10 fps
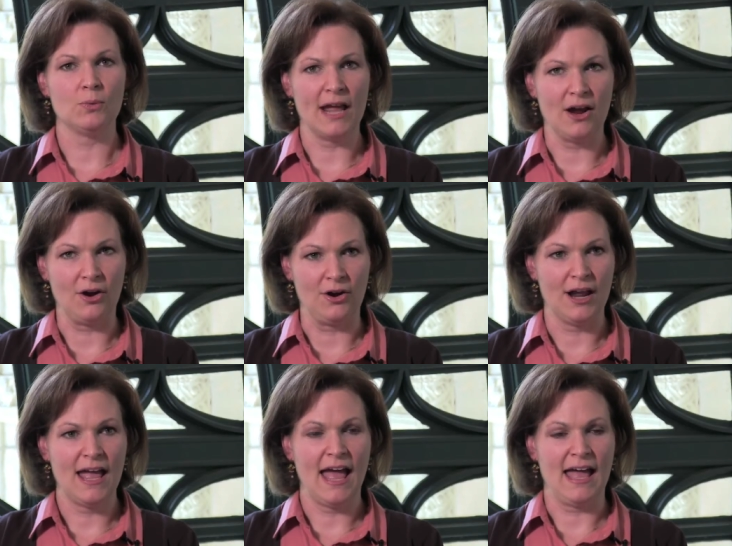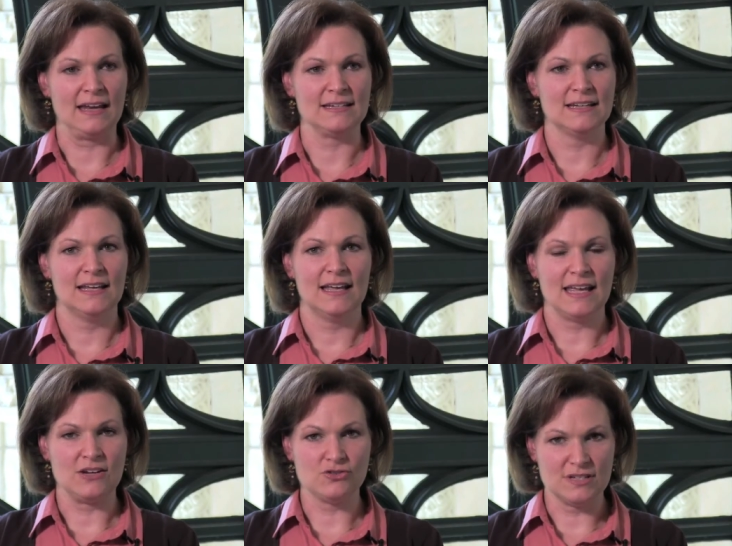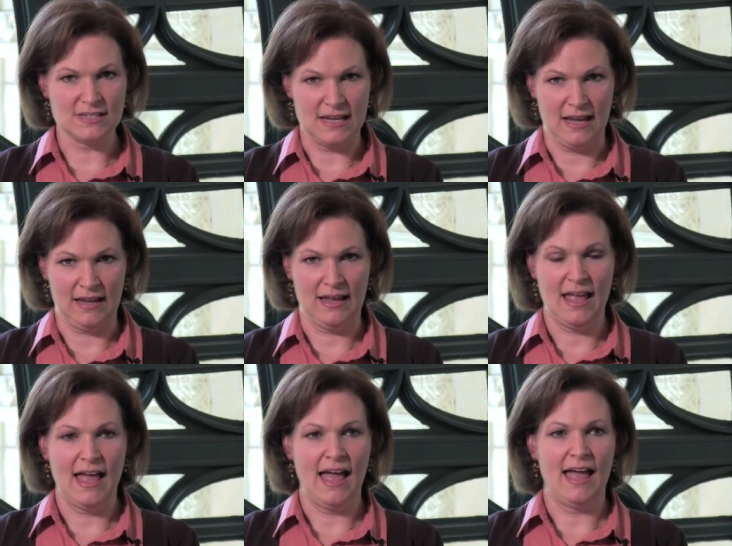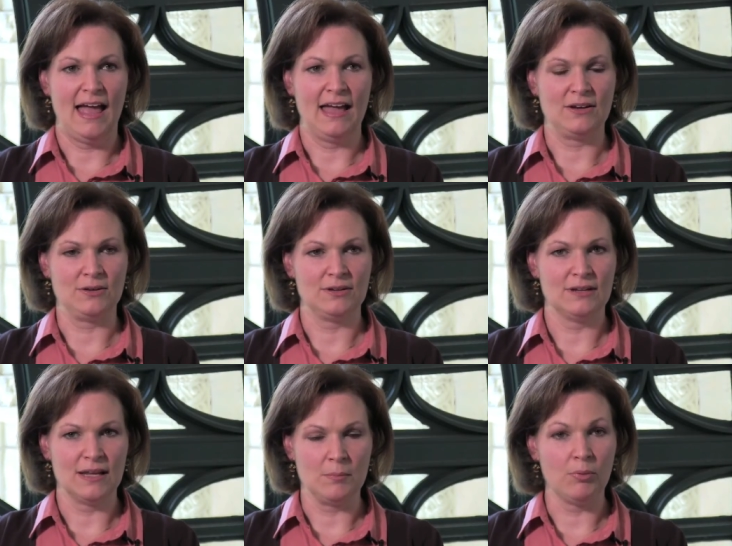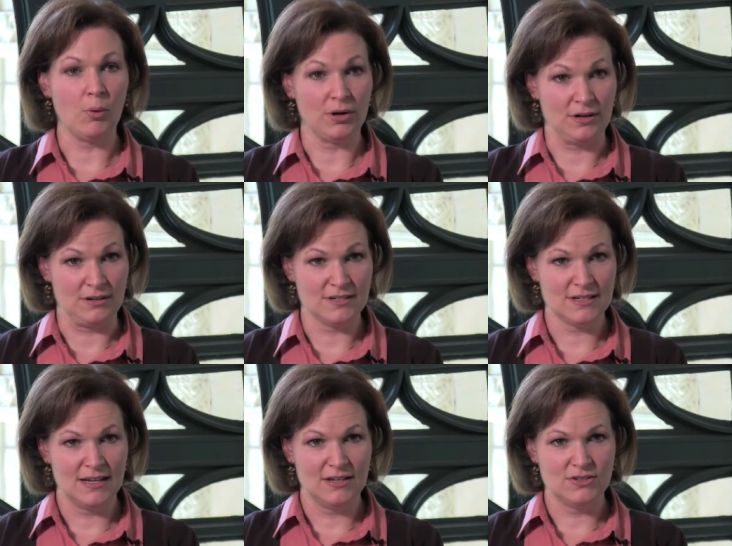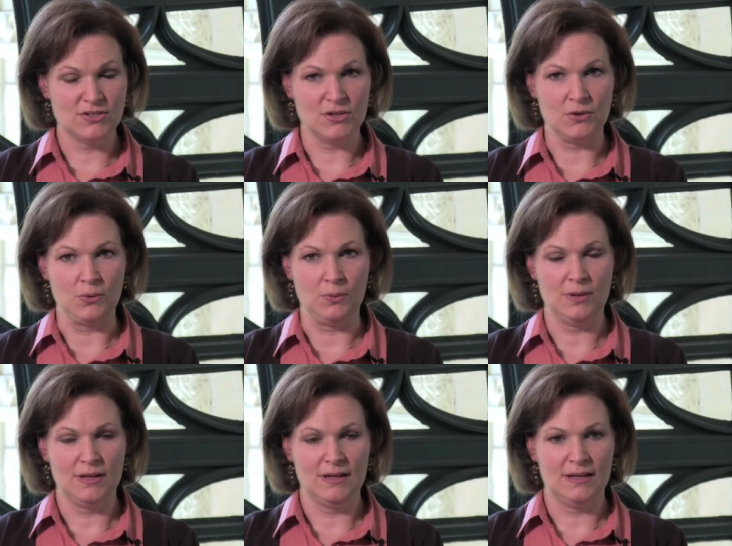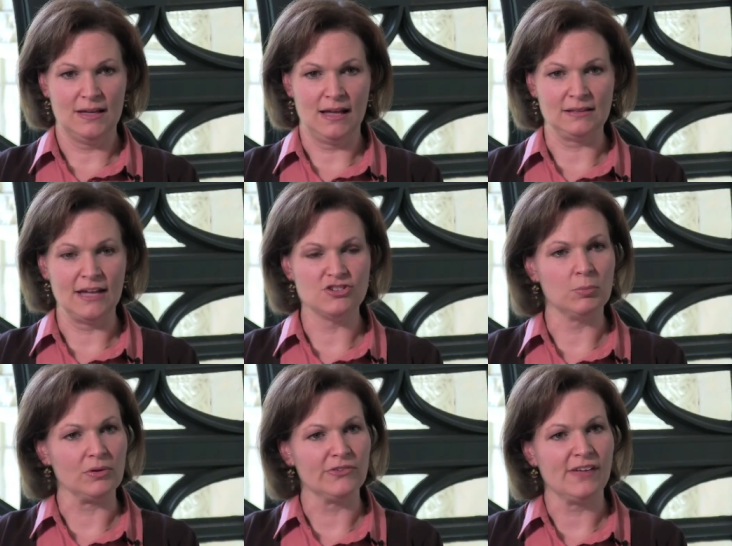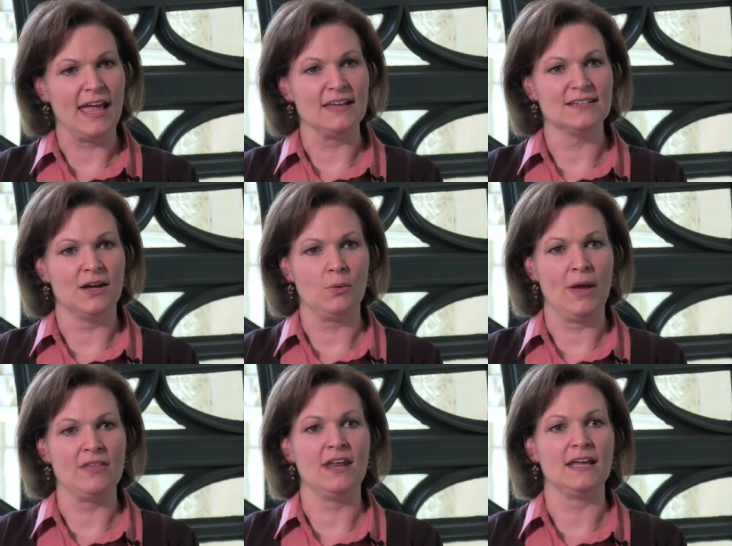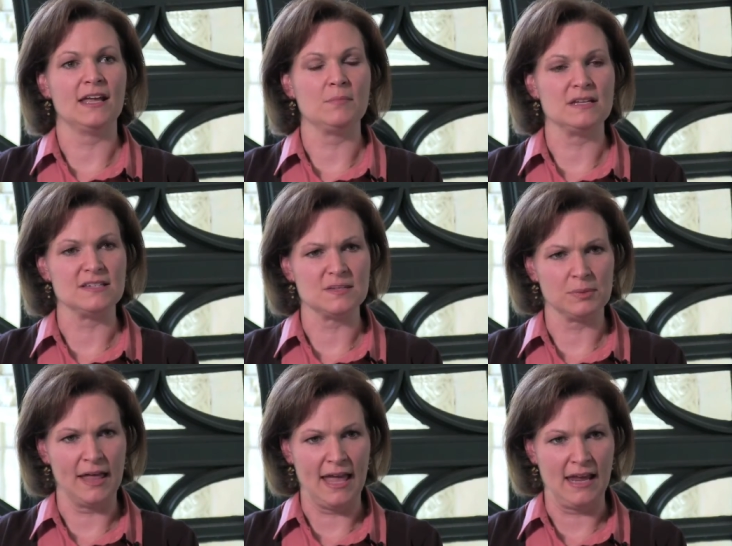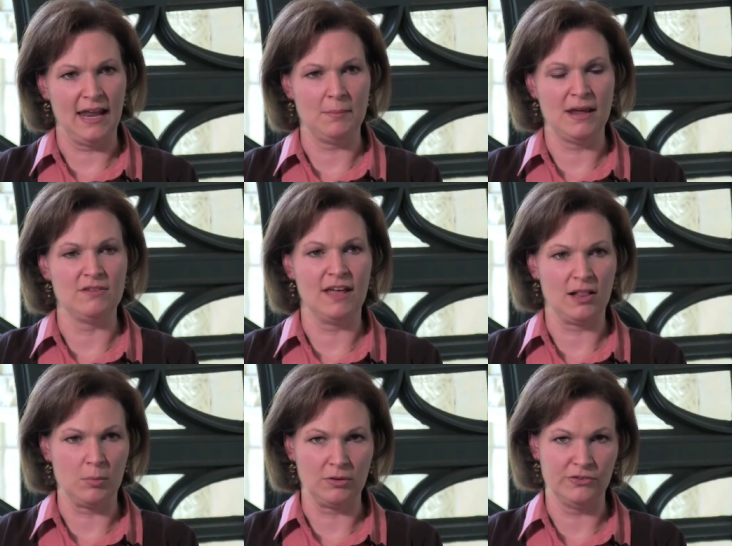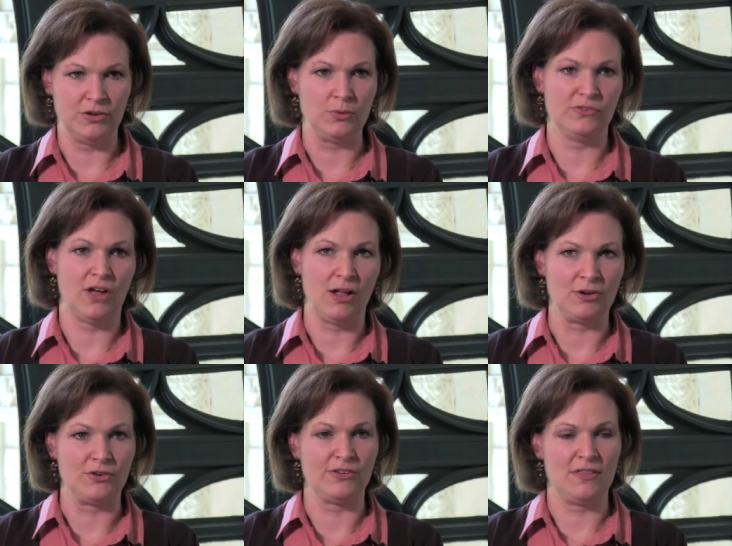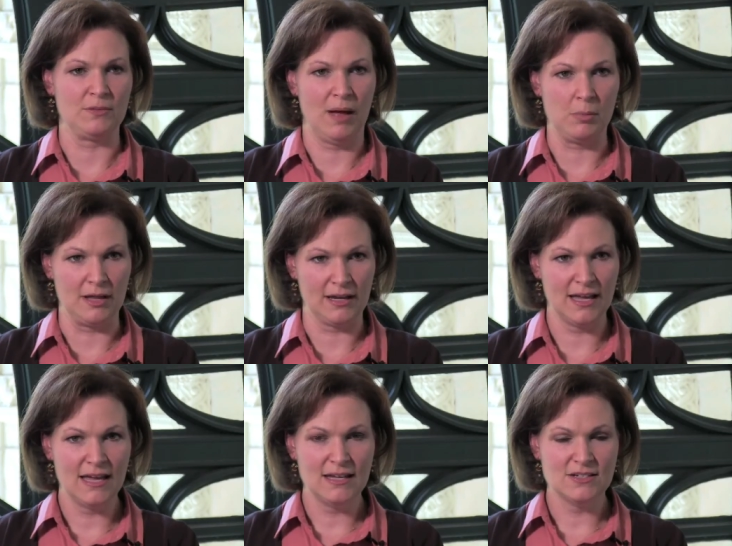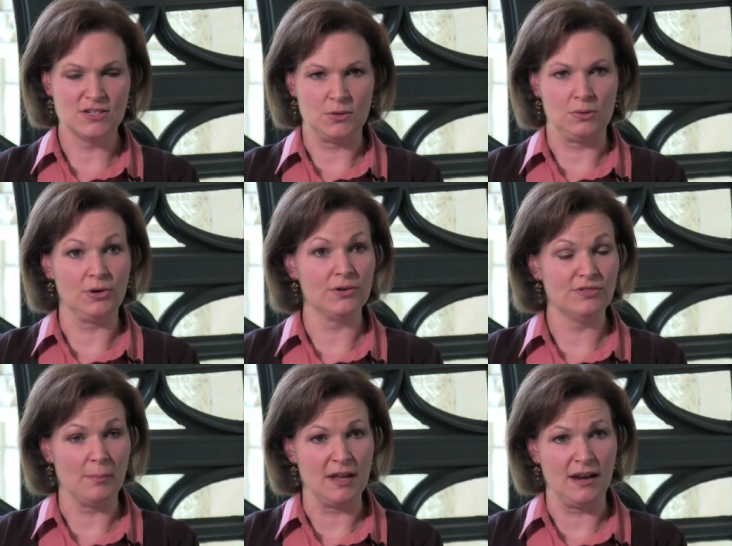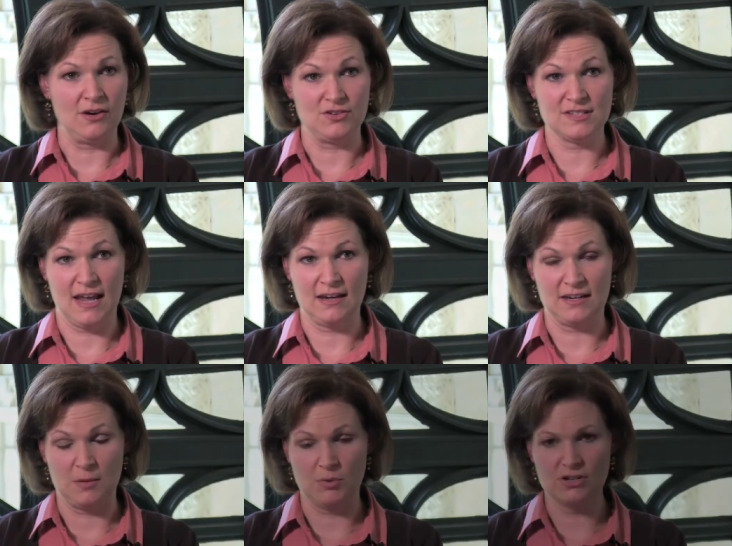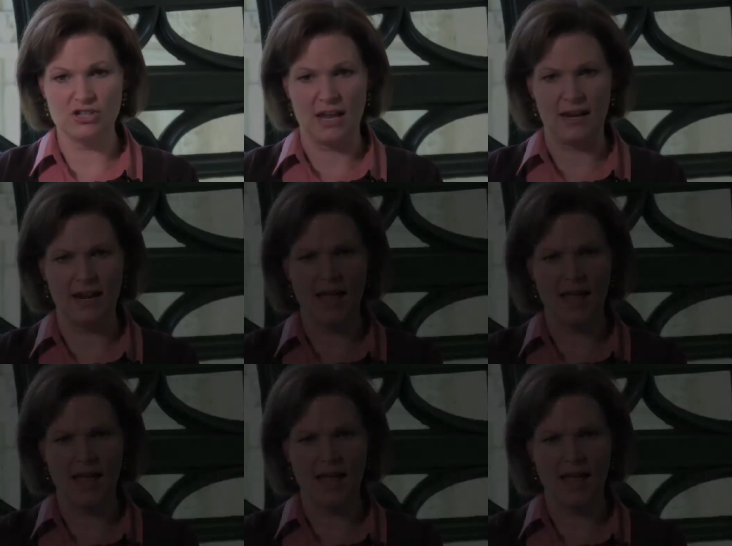rare and interesting and important to a legible state, a way that it can be displayed and made available to scholars and the public to learn from it and understand it and appreciate